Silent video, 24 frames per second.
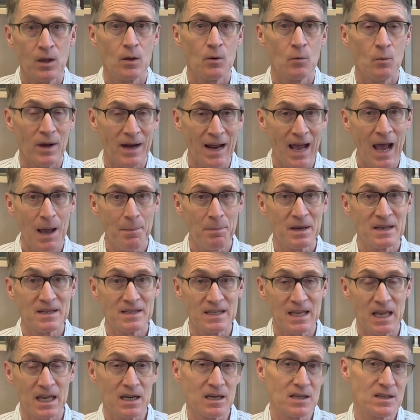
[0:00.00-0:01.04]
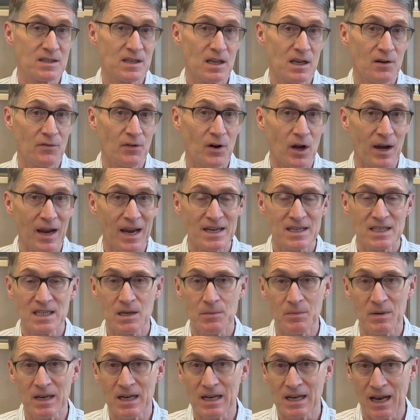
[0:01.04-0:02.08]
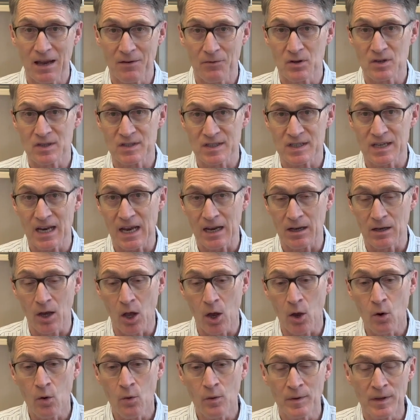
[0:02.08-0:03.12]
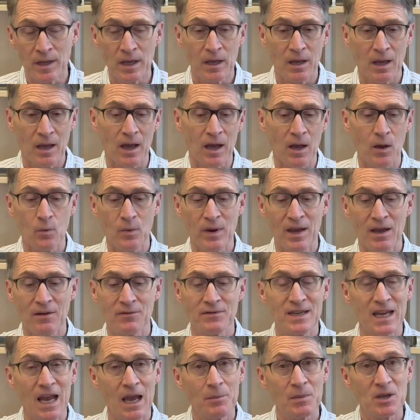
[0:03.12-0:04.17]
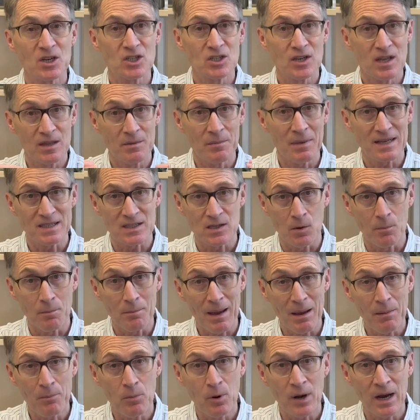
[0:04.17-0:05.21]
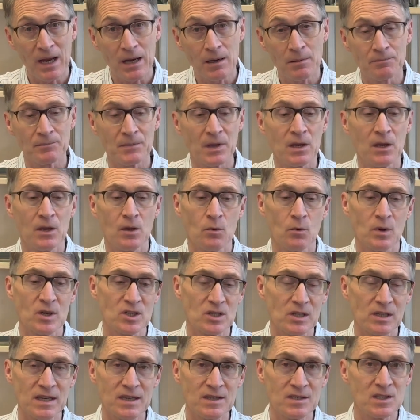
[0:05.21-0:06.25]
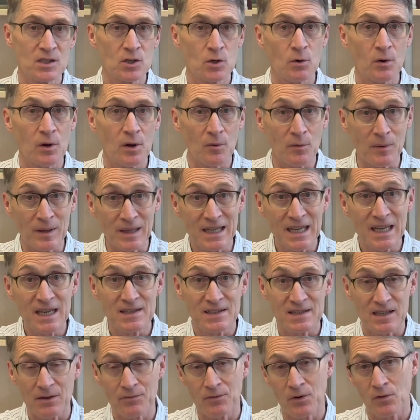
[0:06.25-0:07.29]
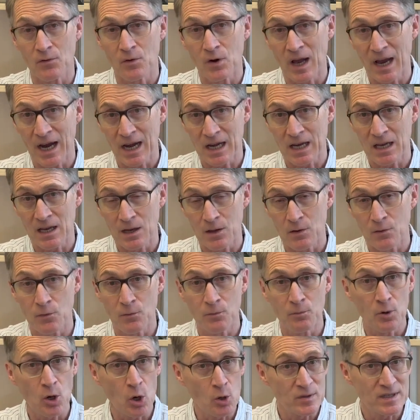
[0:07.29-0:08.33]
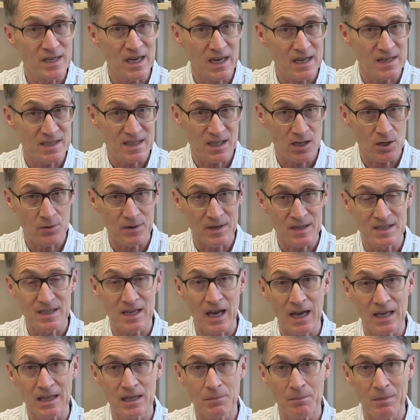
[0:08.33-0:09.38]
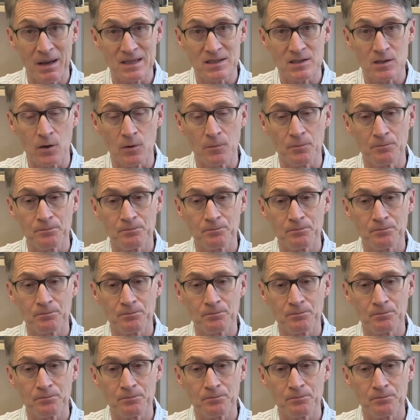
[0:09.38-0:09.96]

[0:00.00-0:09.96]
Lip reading: What happens then is that if our ATP levels stay low, we have damage to the muscle membrane, which leads to a release of a variety of proteins that are inside the muscle.